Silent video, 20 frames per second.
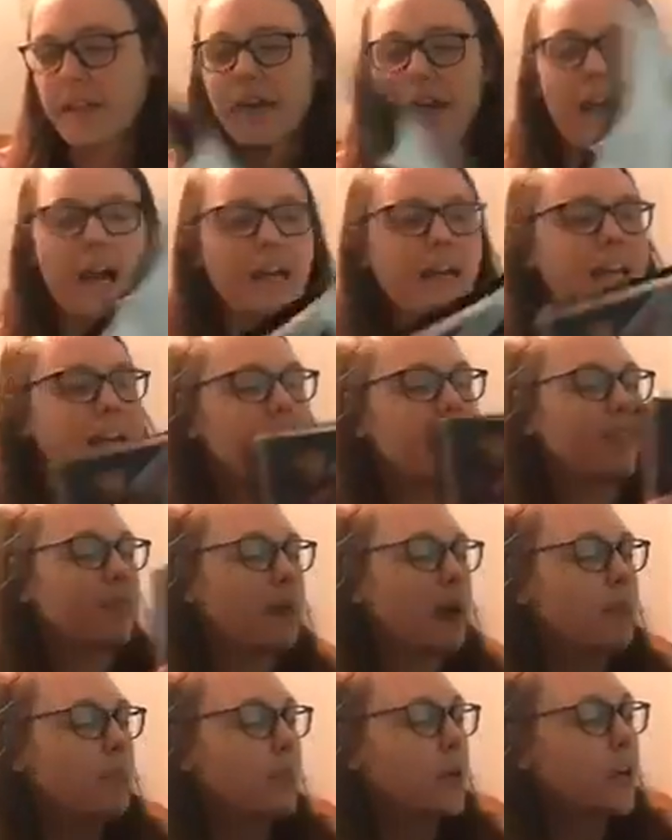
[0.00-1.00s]
I could give
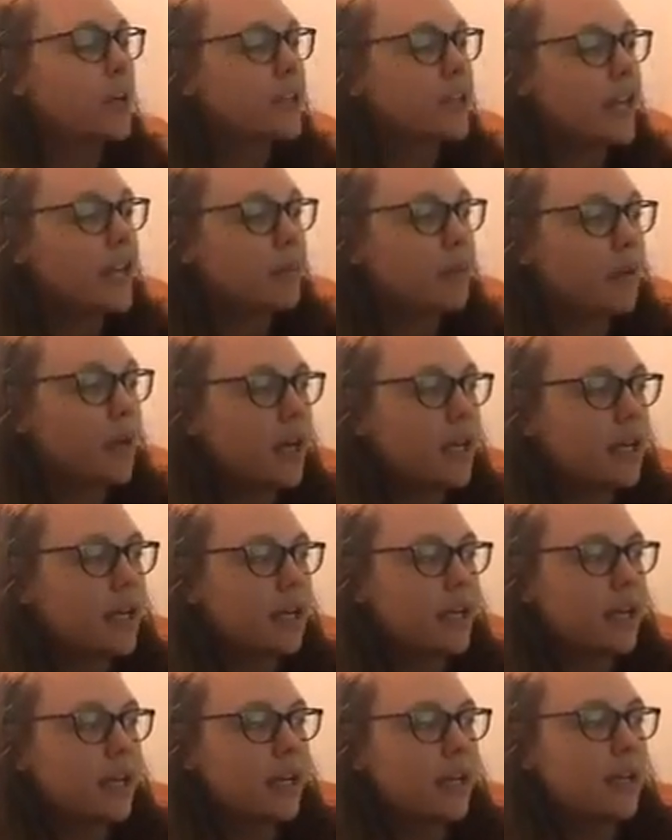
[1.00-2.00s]
my birthday
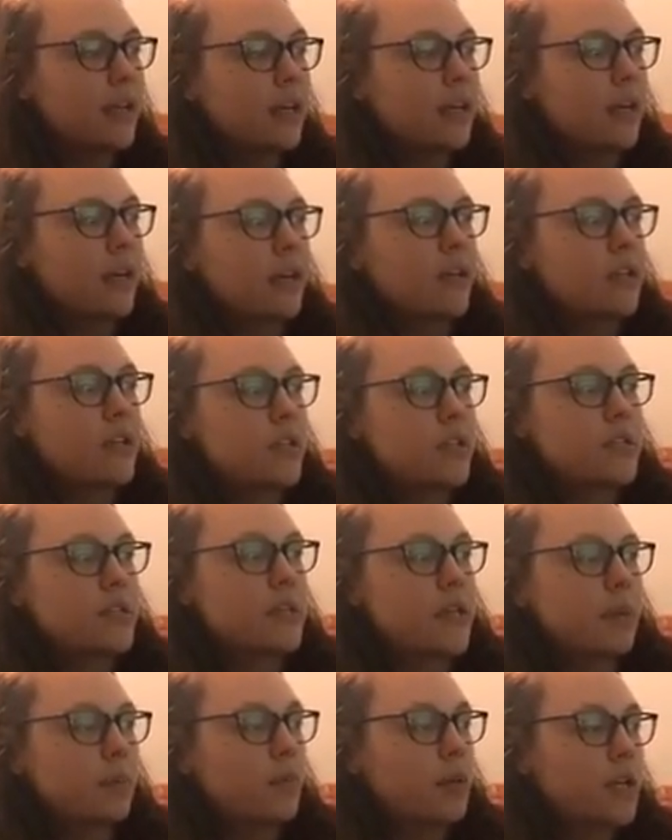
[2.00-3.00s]
money to
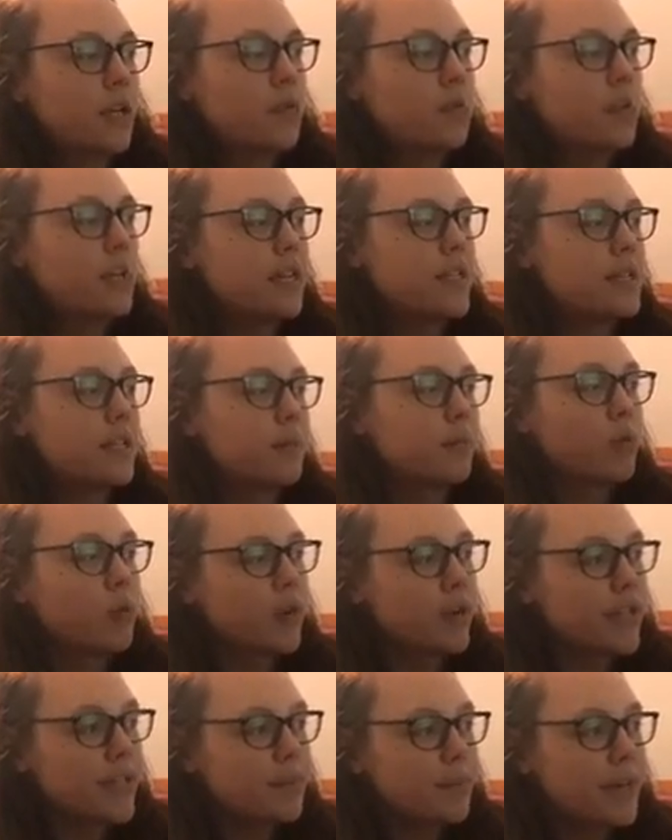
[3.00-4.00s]
someone who needs it
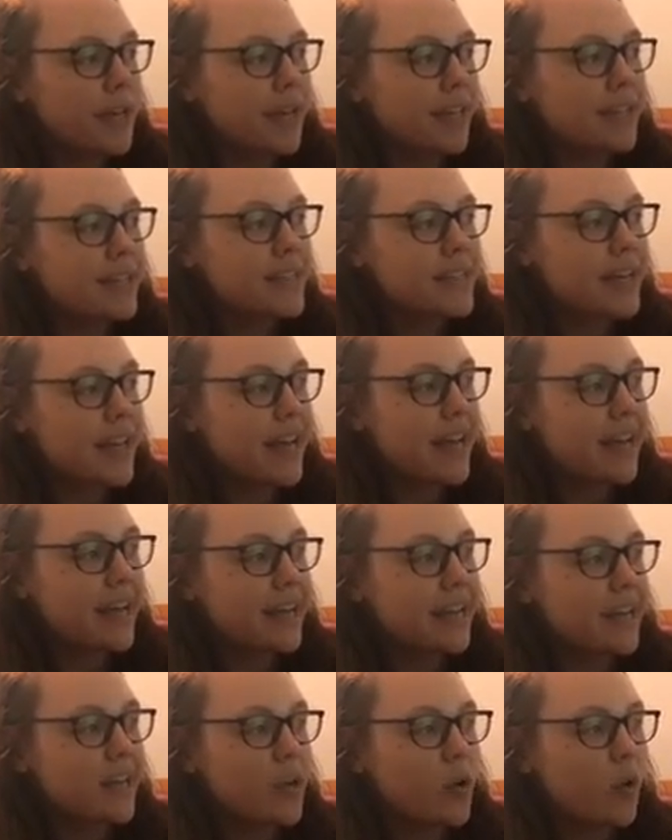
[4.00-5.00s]
more than me, I
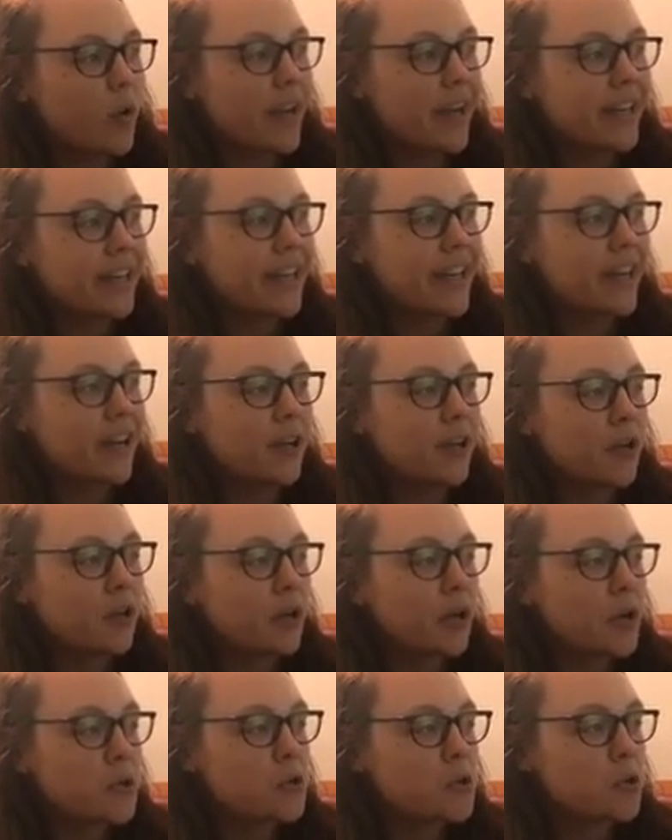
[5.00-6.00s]
say, or I could carry
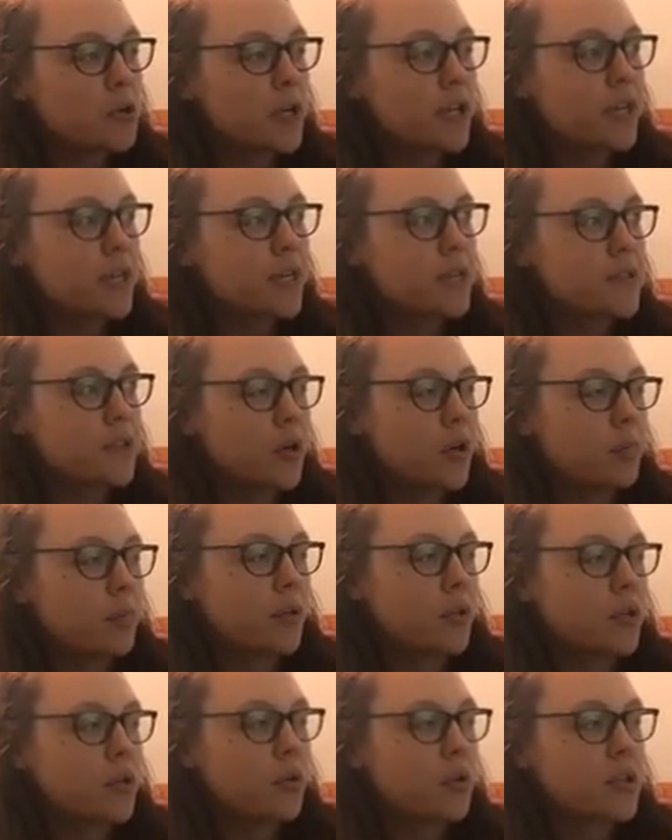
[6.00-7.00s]
groceries or
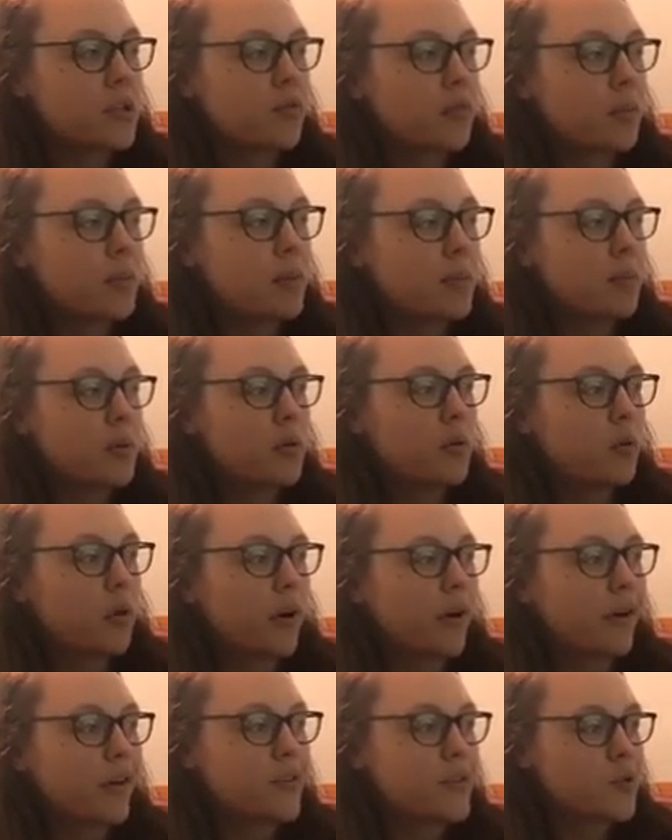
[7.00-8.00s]
open doors for people who
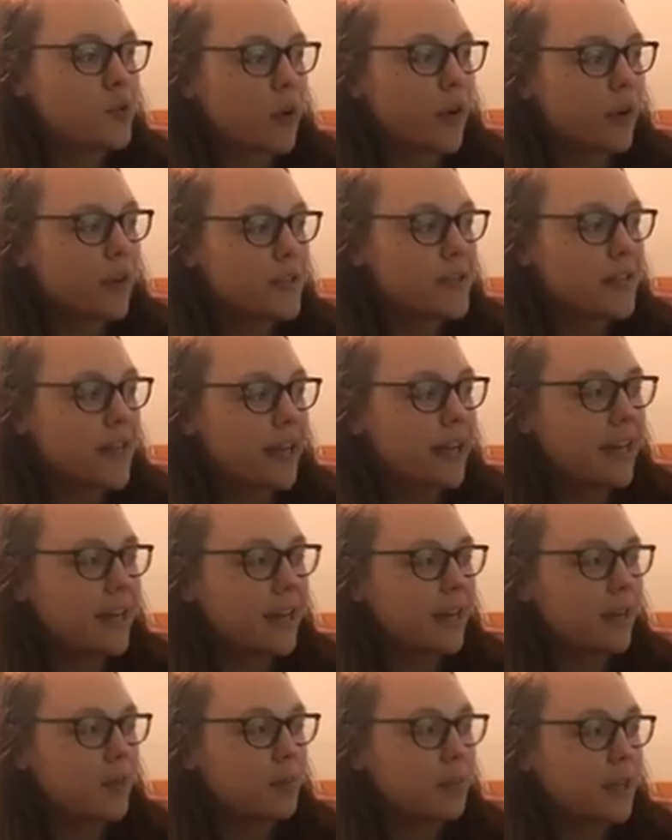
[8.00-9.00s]
aren't as strong as I
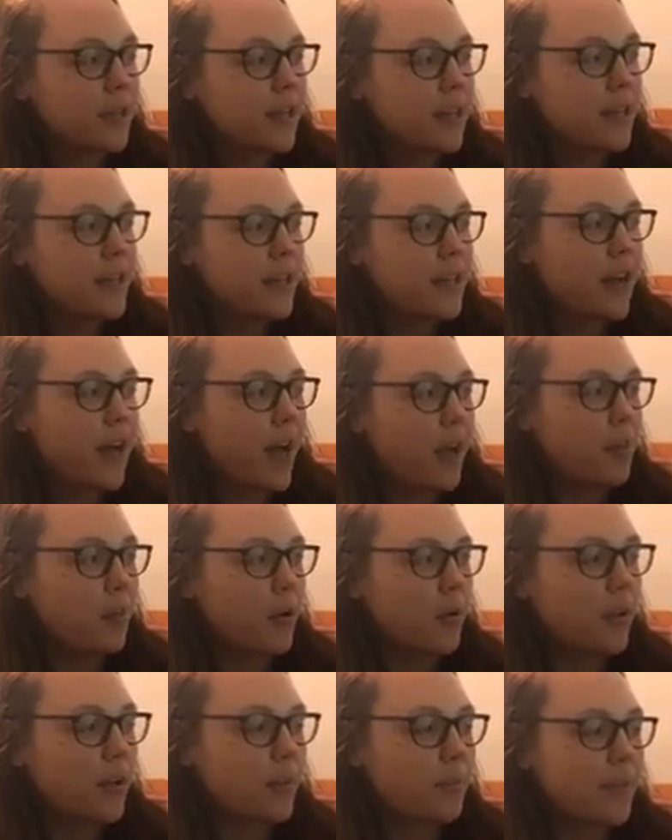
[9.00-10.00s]
am. I
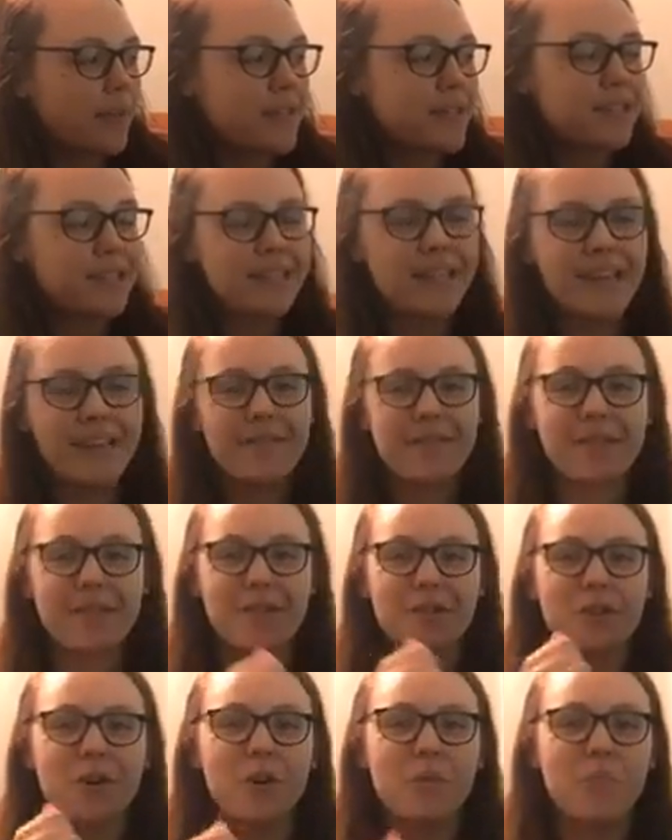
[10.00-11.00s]
pull up my sleeves
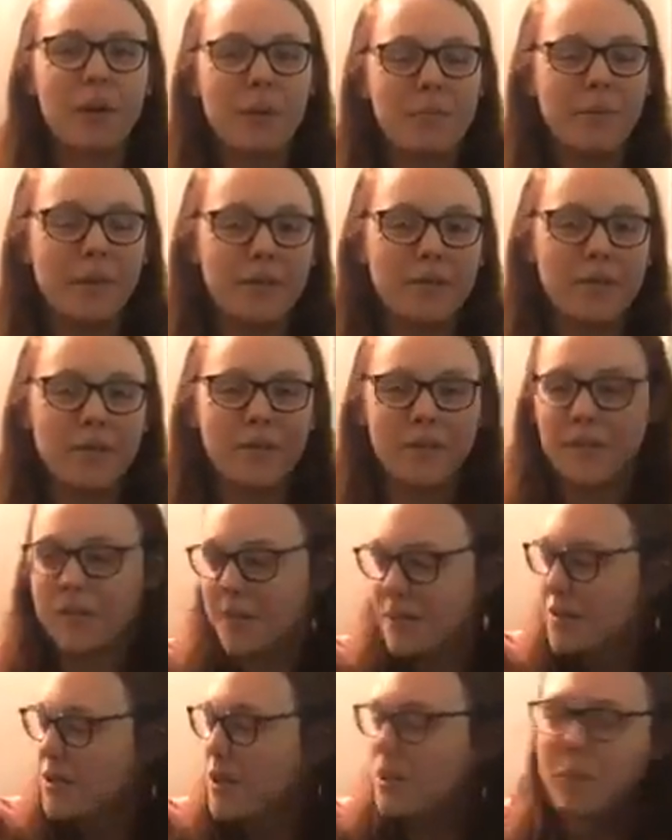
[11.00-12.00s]
and show my muscles.
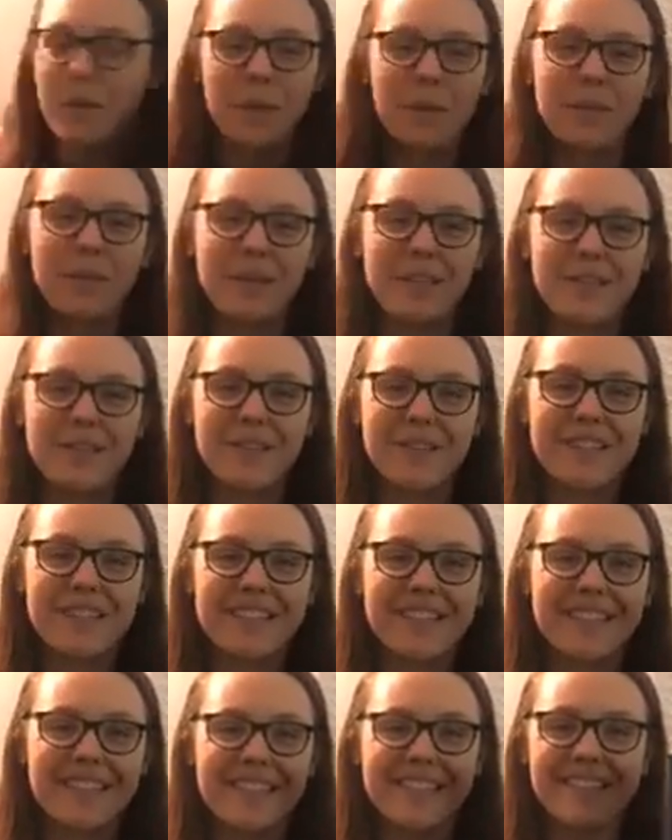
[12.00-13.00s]
Show me your
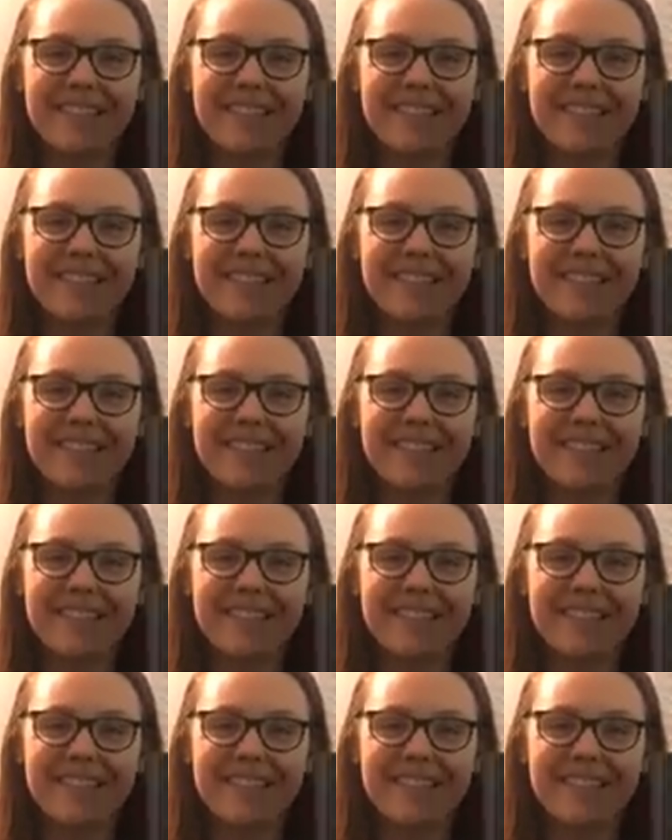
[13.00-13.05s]
muscles.